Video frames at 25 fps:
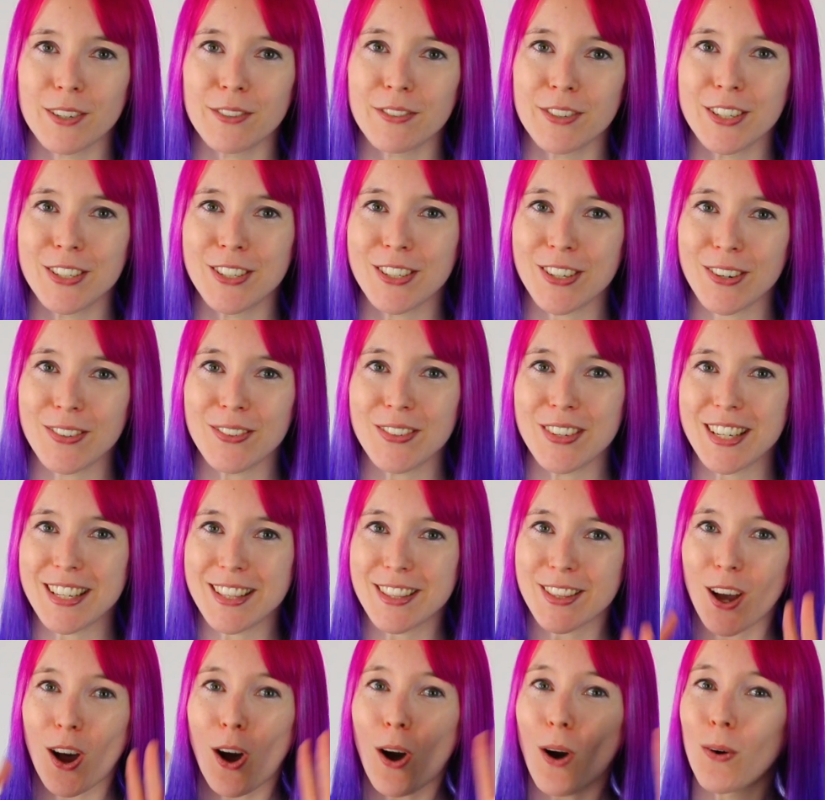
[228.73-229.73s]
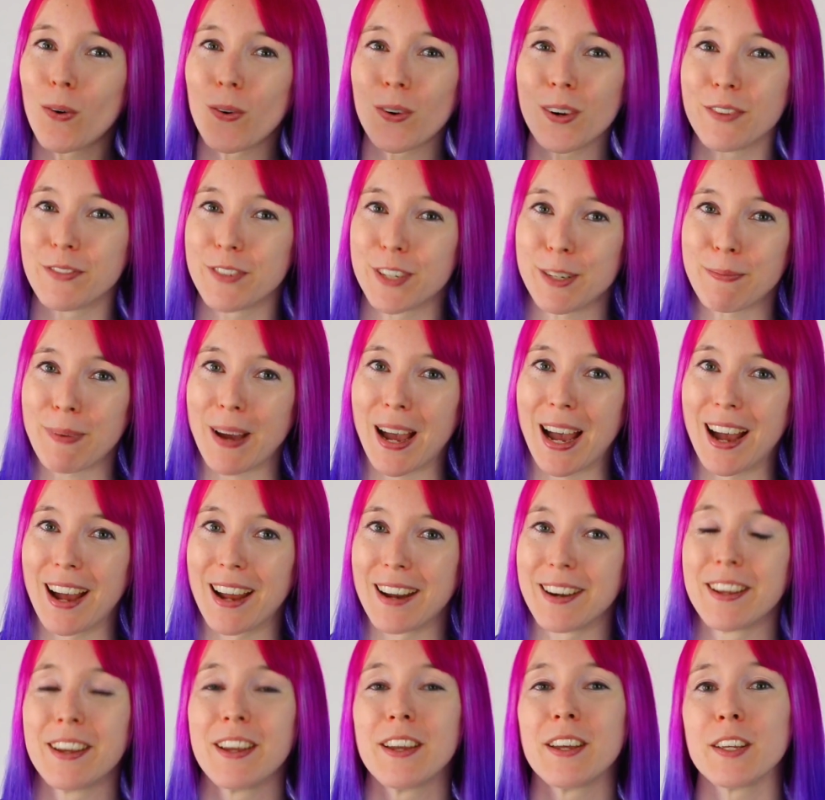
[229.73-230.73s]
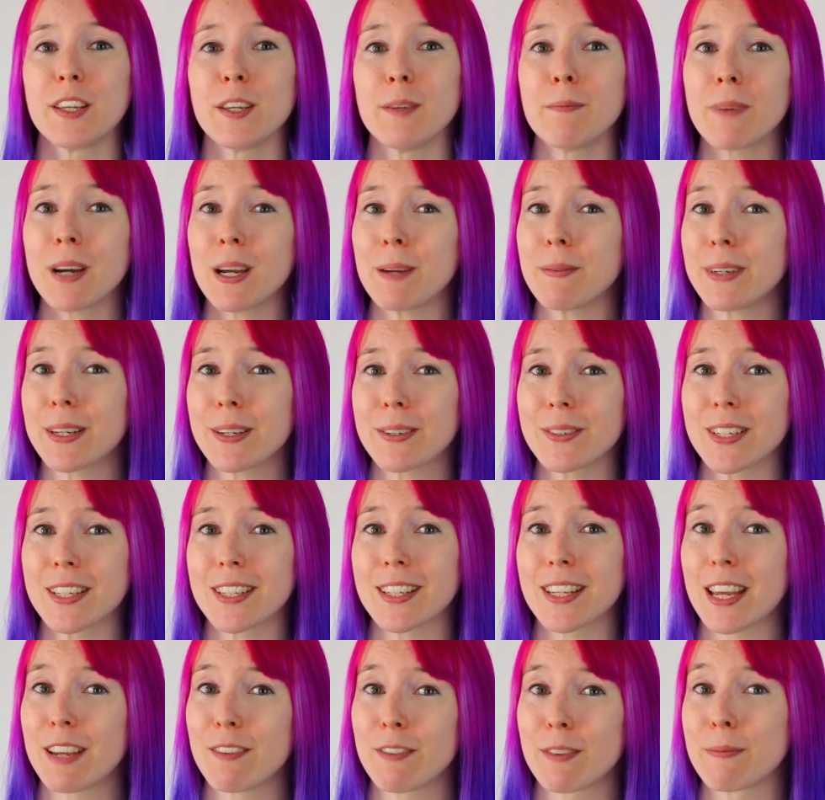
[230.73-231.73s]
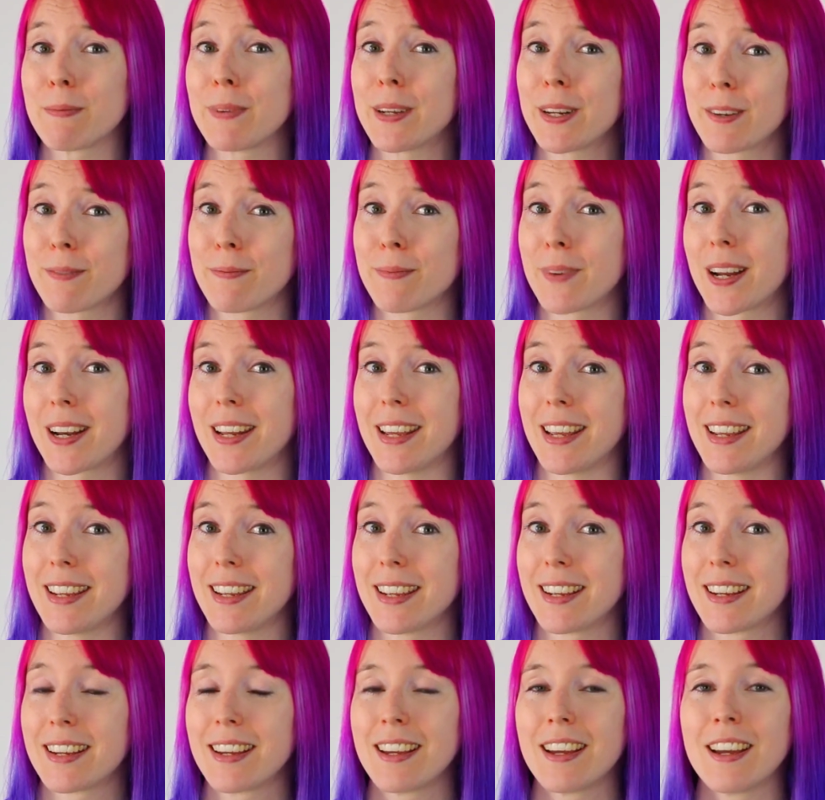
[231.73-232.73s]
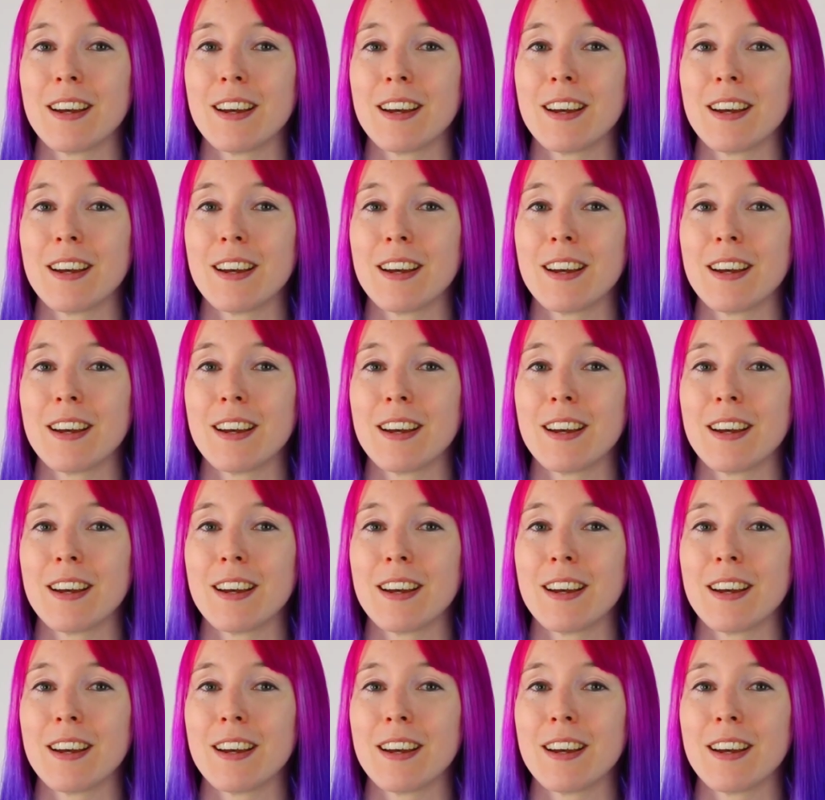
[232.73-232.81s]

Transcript: if you don't need the whole of Japan, you might be able to save a bit of money.